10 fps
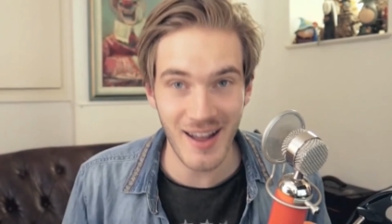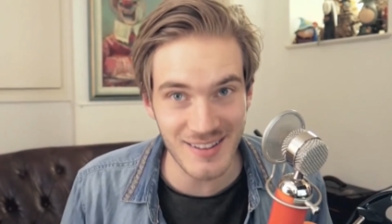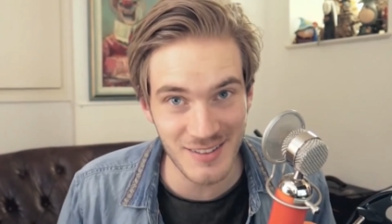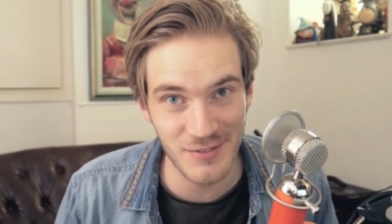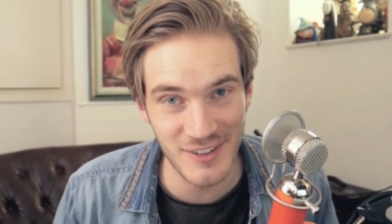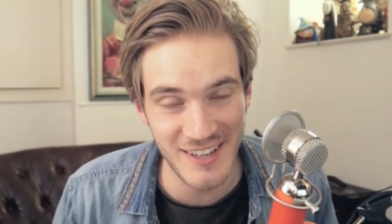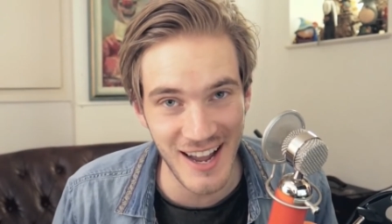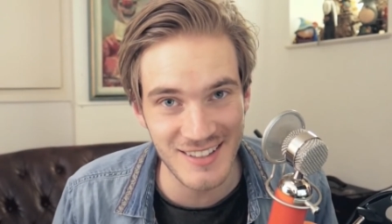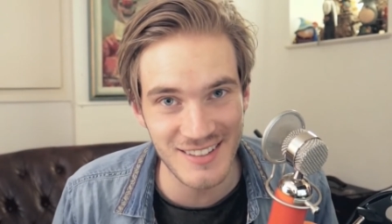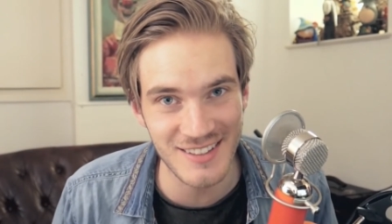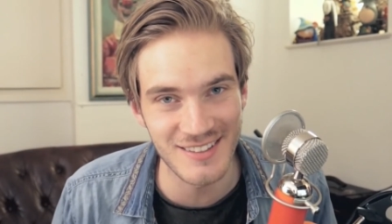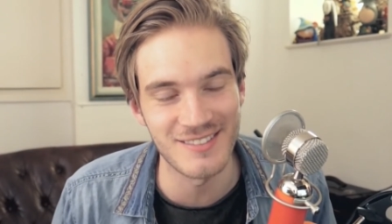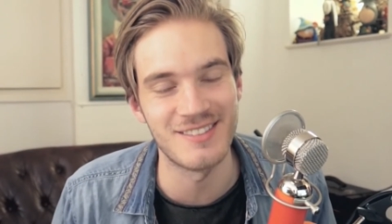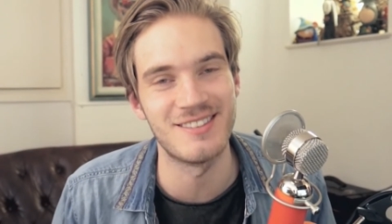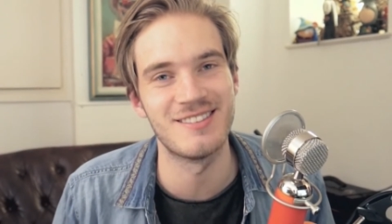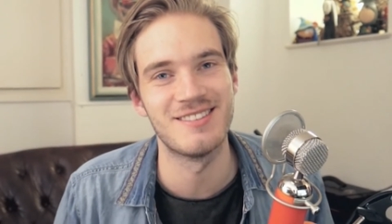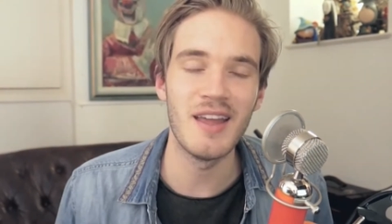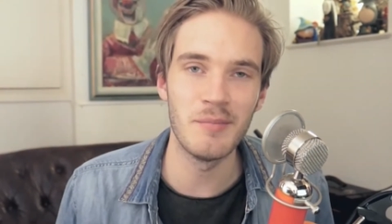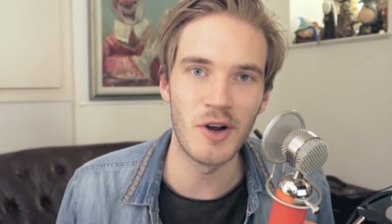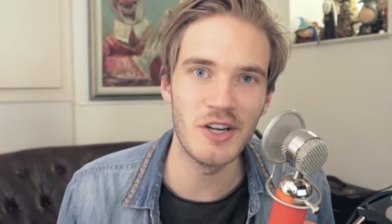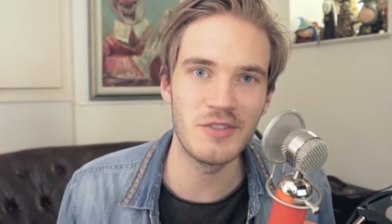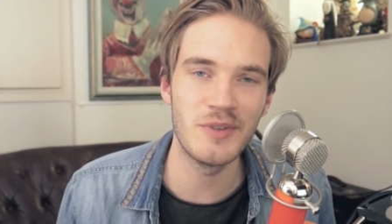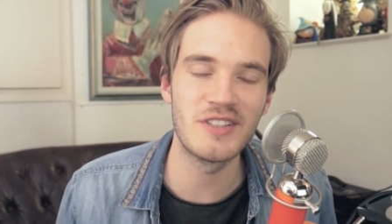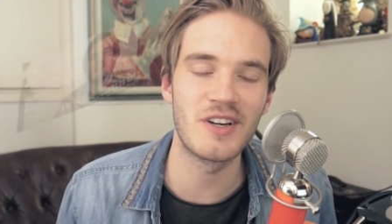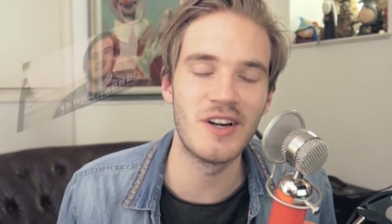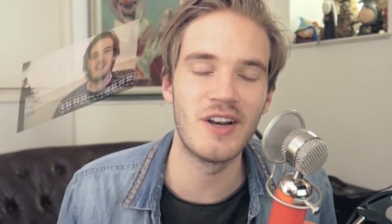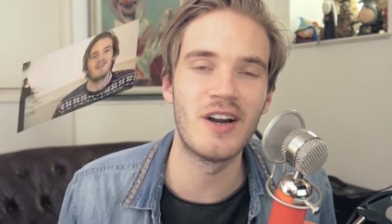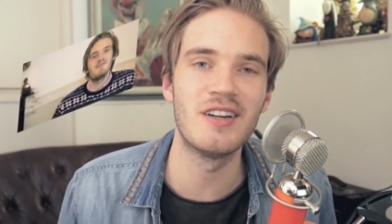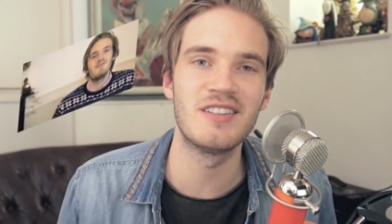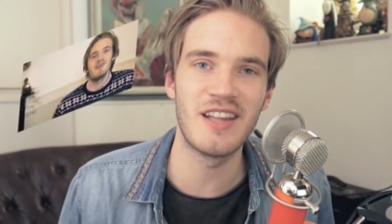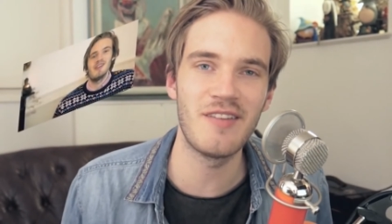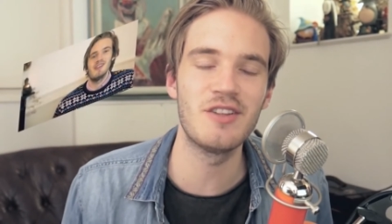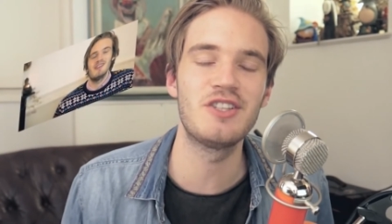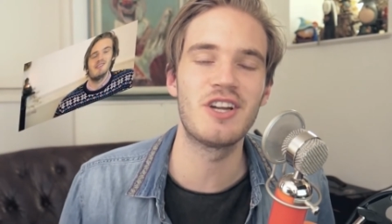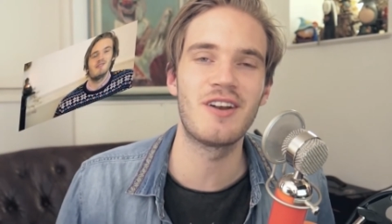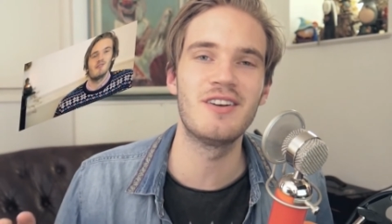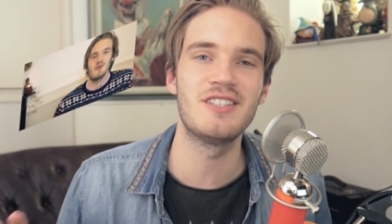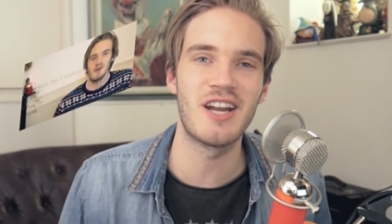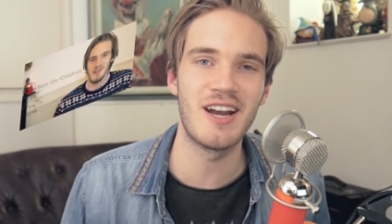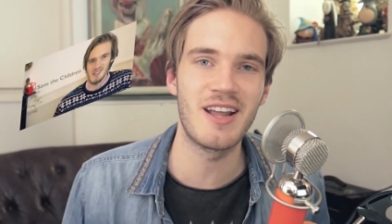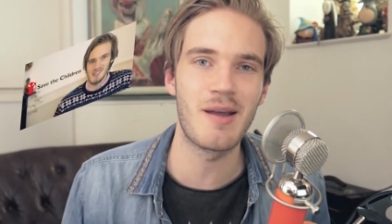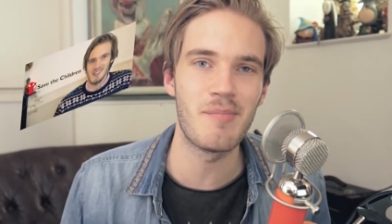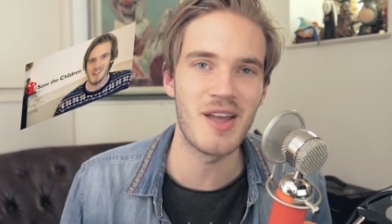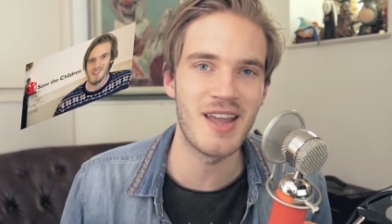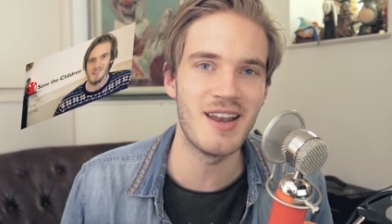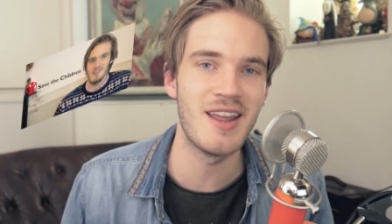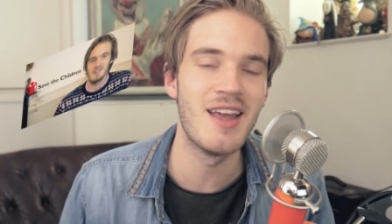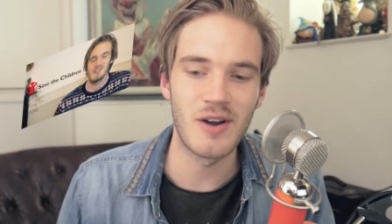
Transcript: I got some fantastic news. In March, we started our Save the Children charity campaign.